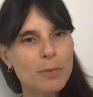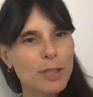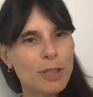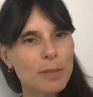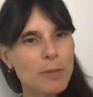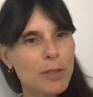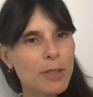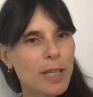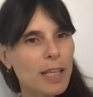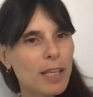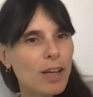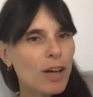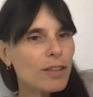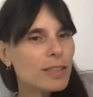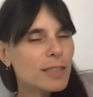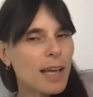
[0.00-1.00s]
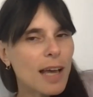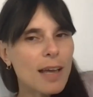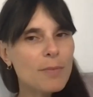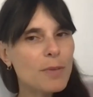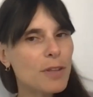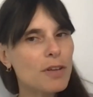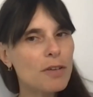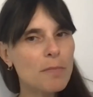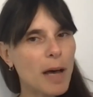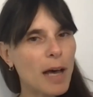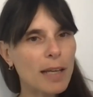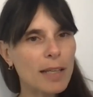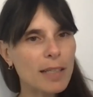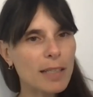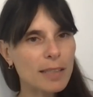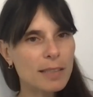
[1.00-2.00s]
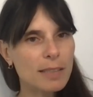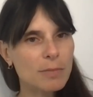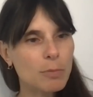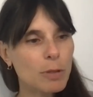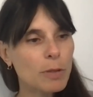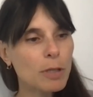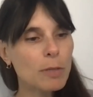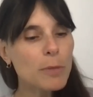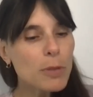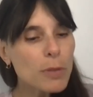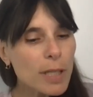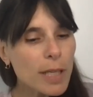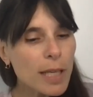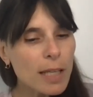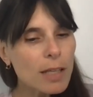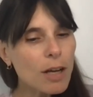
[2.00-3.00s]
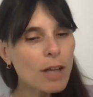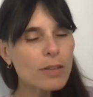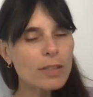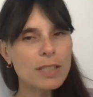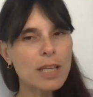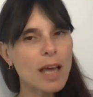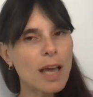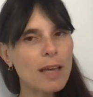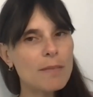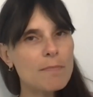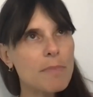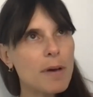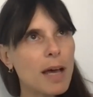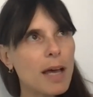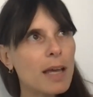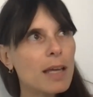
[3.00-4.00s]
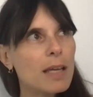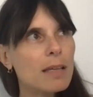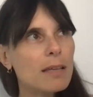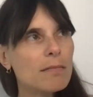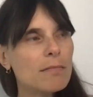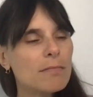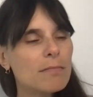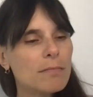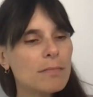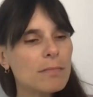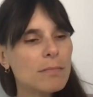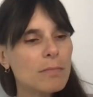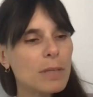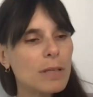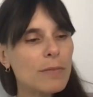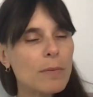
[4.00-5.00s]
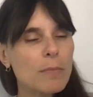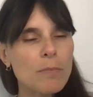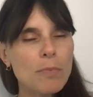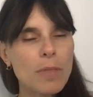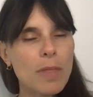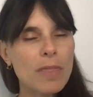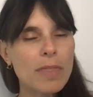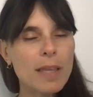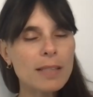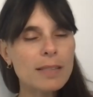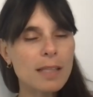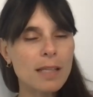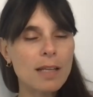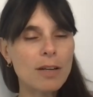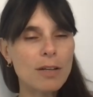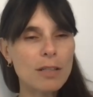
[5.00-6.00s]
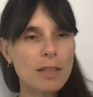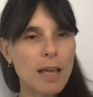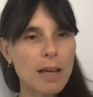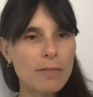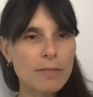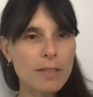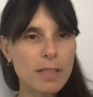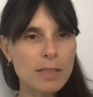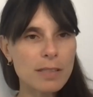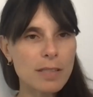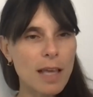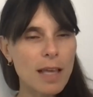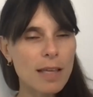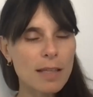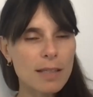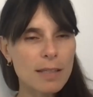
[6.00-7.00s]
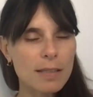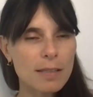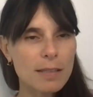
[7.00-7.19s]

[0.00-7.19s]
We're communicating all the time with our bodies. We're communicating all the time by even the things that are left unsaid.